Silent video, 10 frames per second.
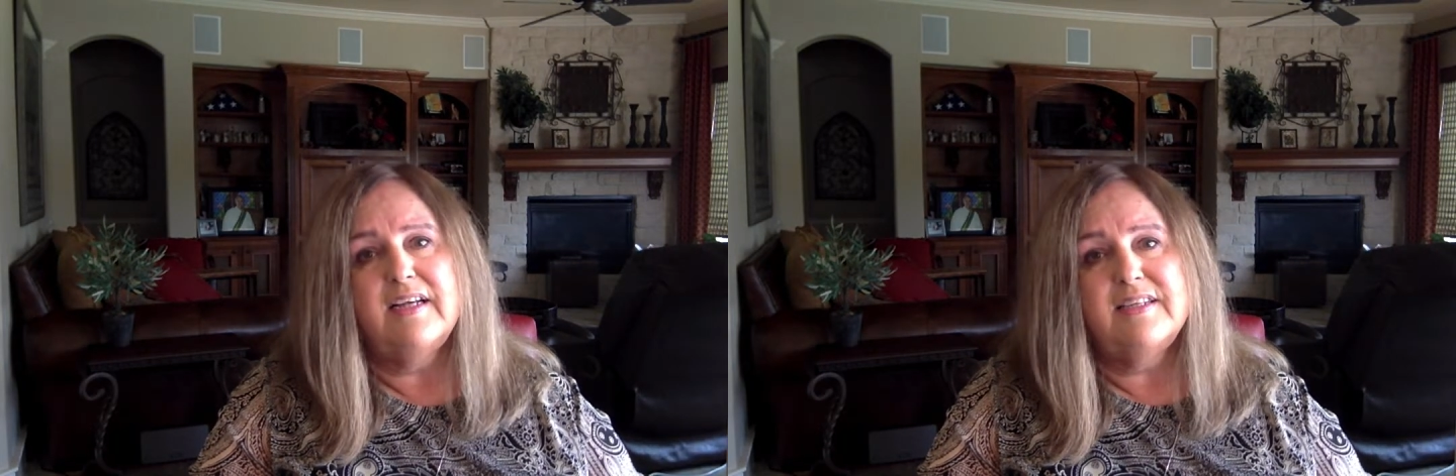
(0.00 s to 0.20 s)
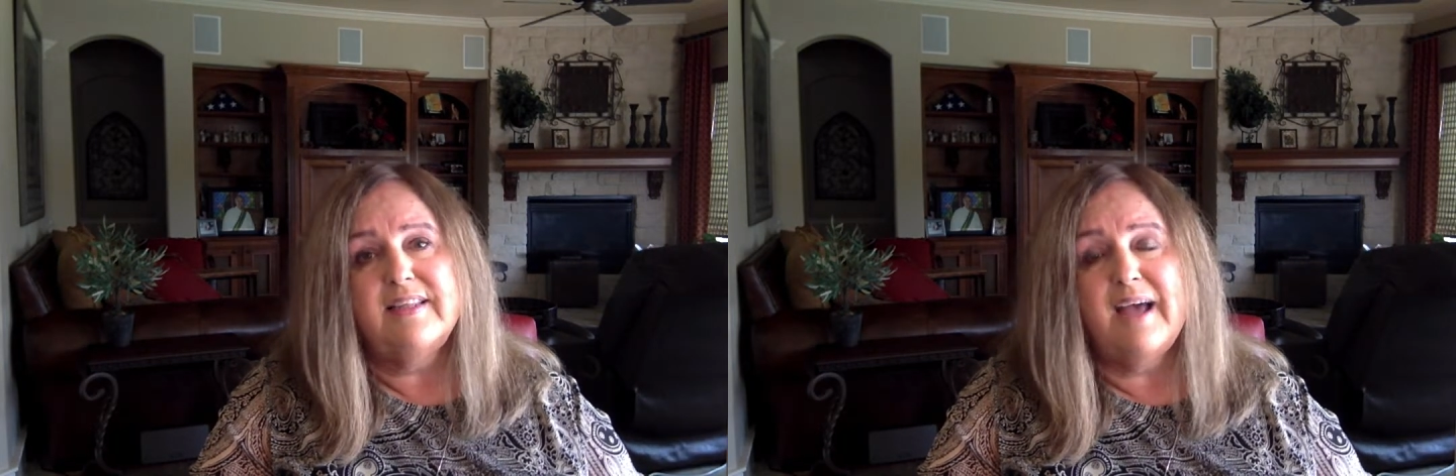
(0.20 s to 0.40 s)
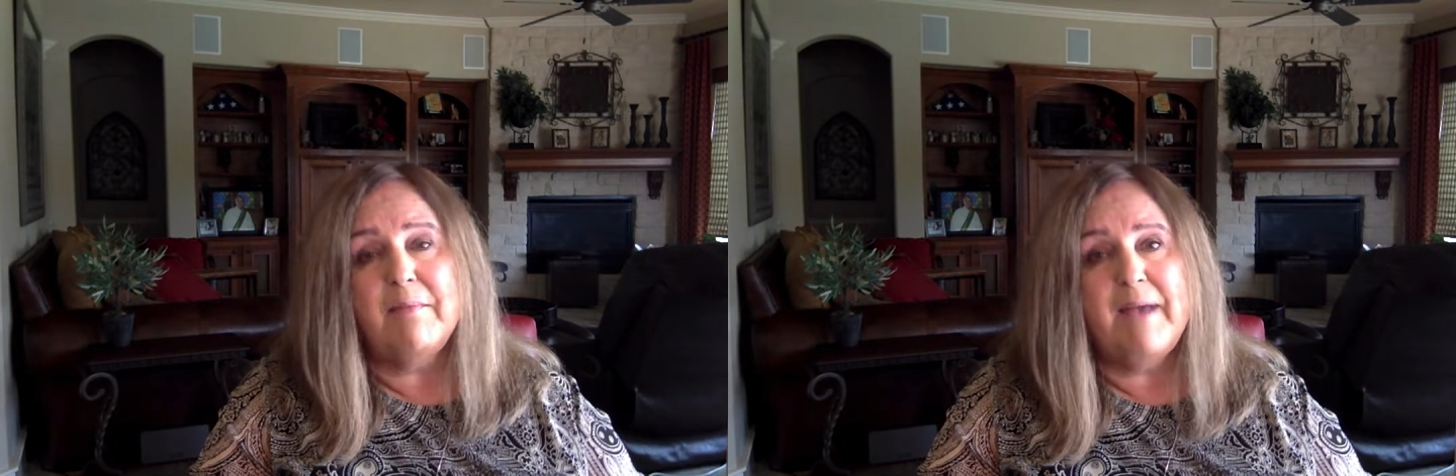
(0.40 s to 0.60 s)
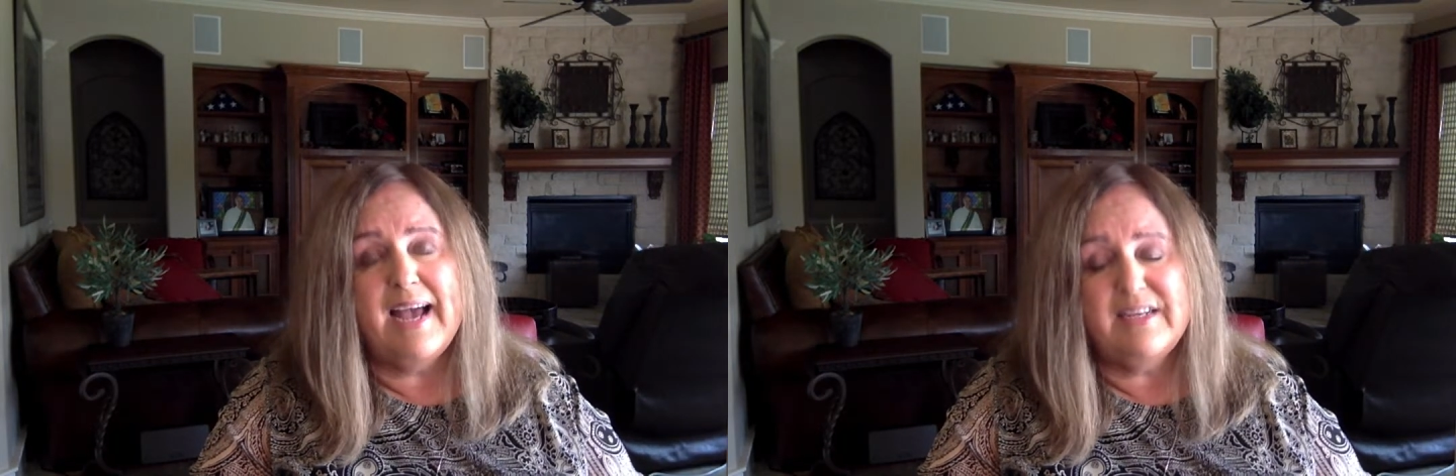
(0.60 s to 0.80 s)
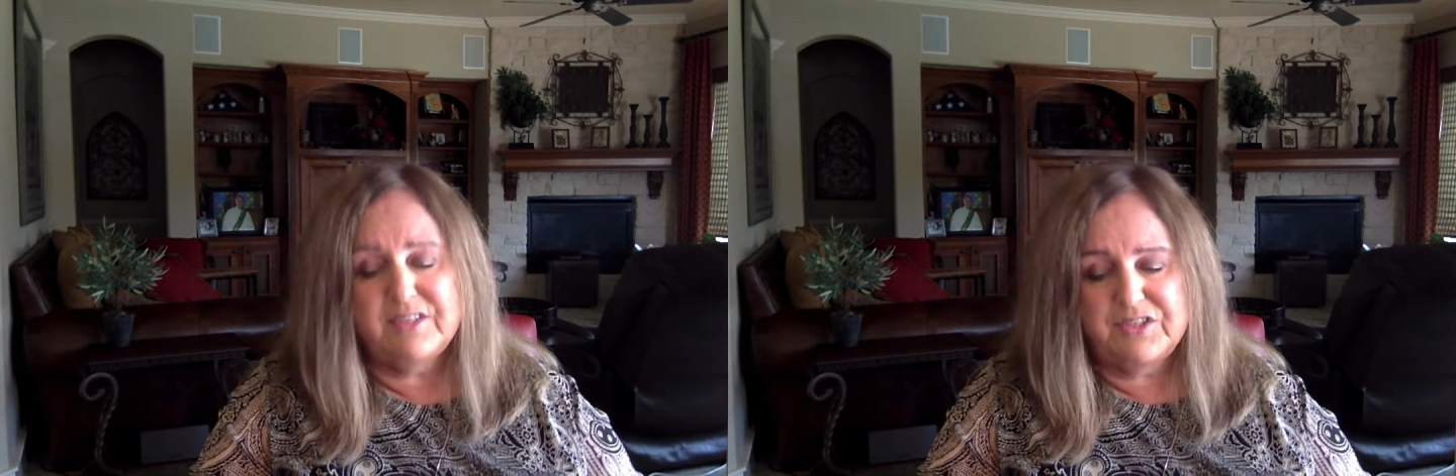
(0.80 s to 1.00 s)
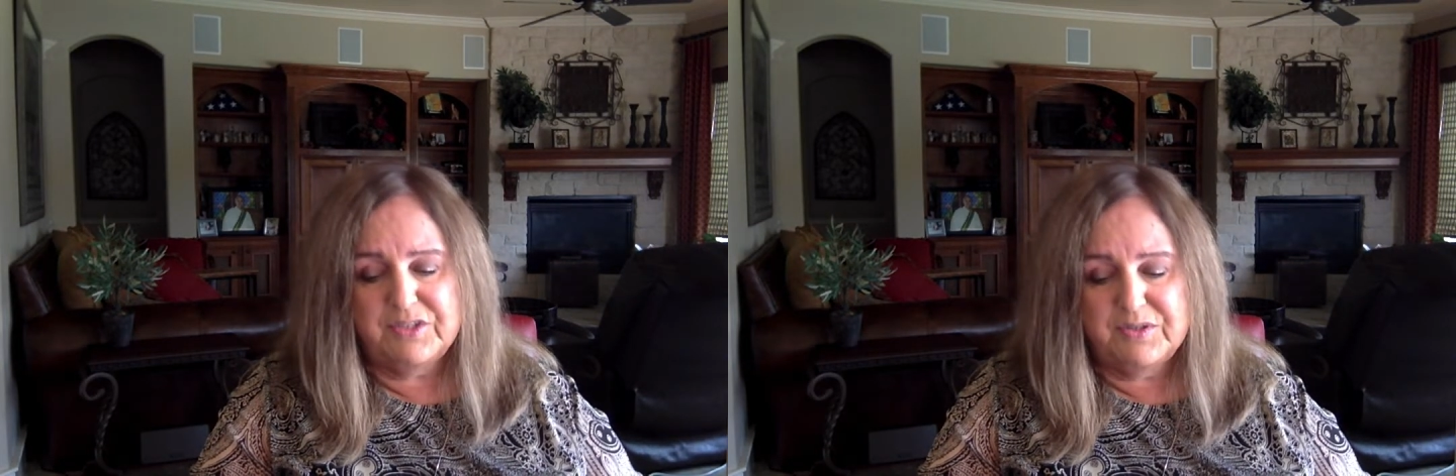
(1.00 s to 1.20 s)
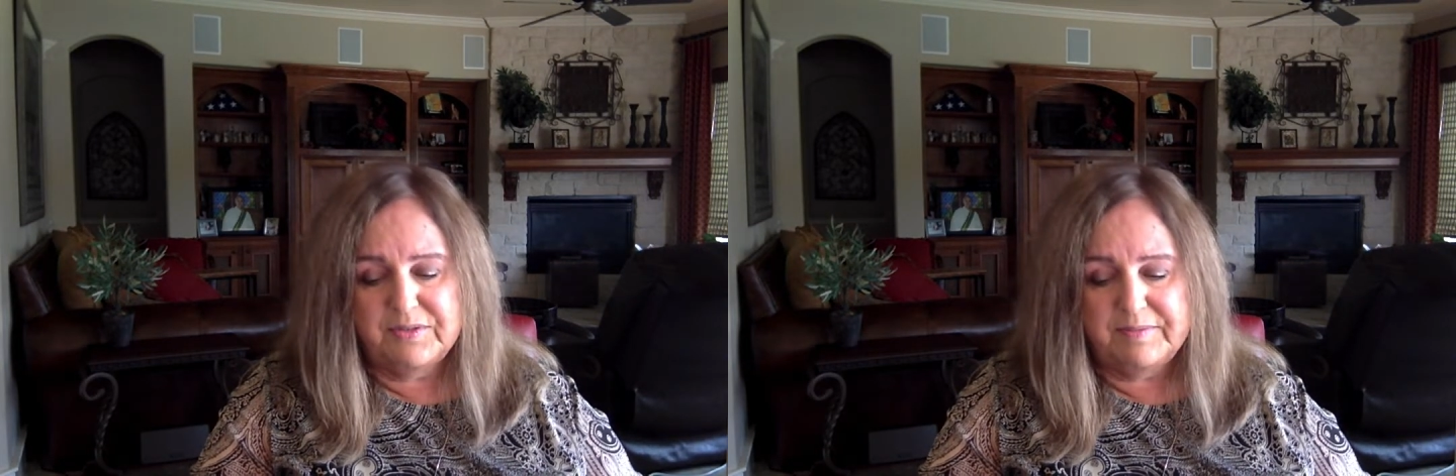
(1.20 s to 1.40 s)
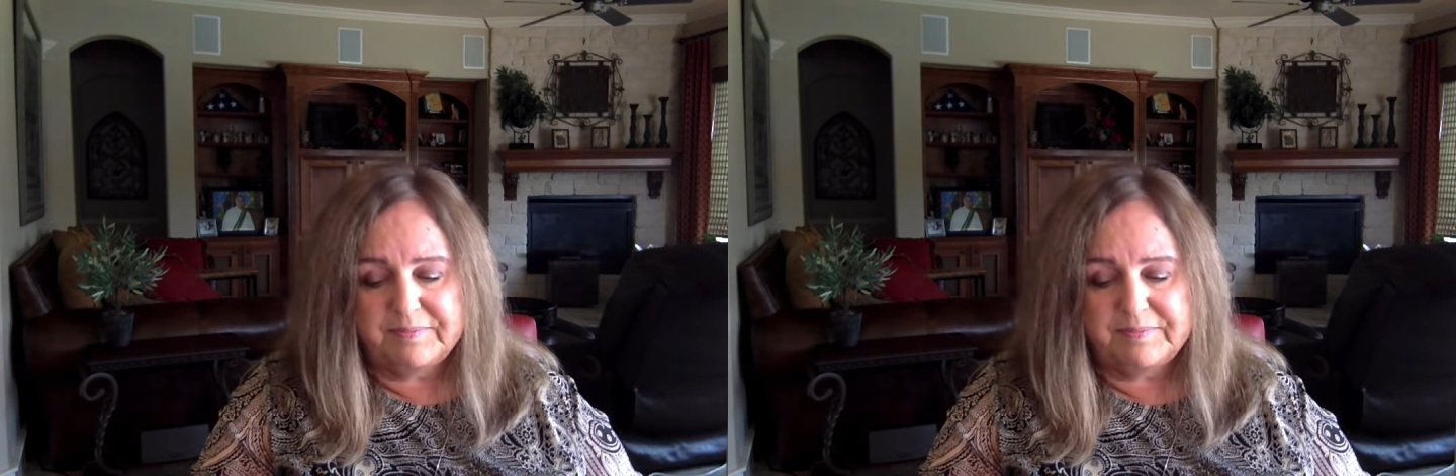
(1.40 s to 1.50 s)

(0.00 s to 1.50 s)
to that magnitude.